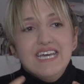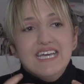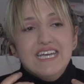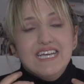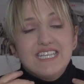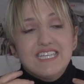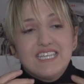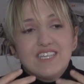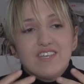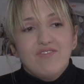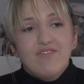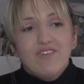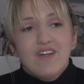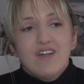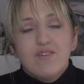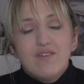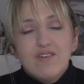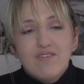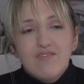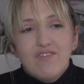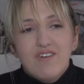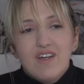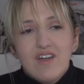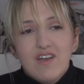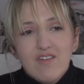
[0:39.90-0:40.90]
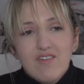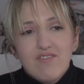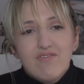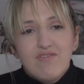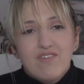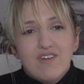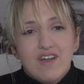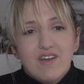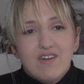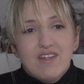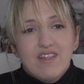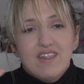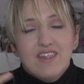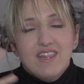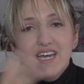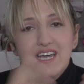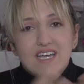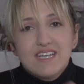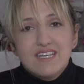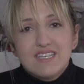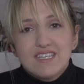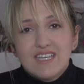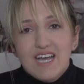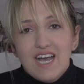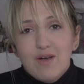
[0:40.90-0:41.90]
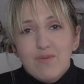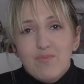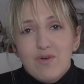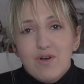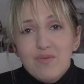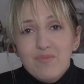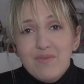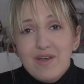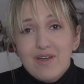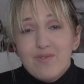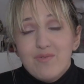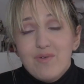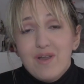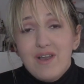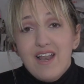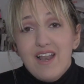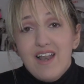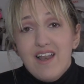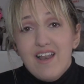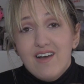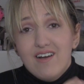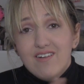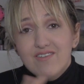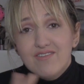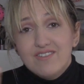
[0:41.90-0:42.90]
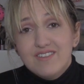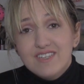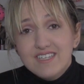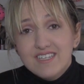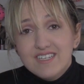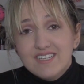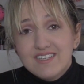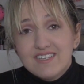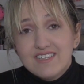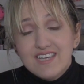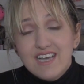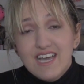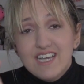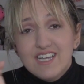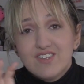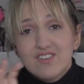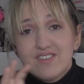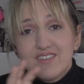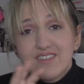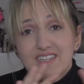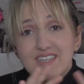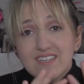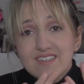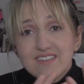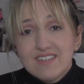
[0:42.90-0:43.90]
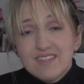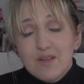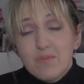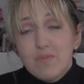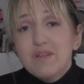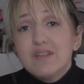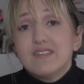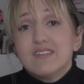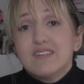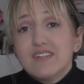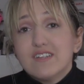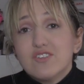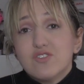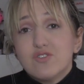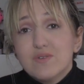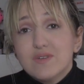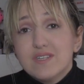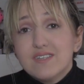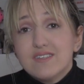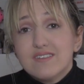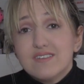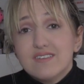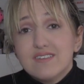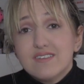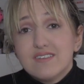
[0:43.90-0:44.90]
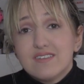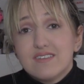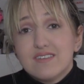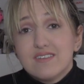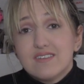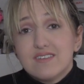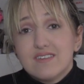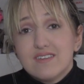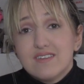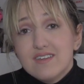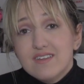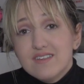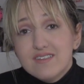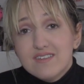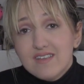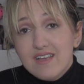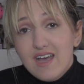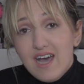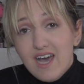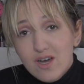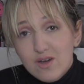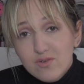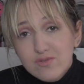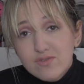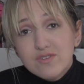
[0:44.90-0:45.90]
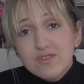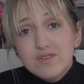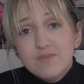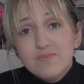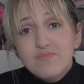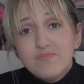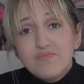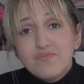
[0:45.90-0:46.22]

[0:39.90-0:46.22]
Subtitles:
it's a very nice album. I really loved it. I just can't stop listening to it since it's out.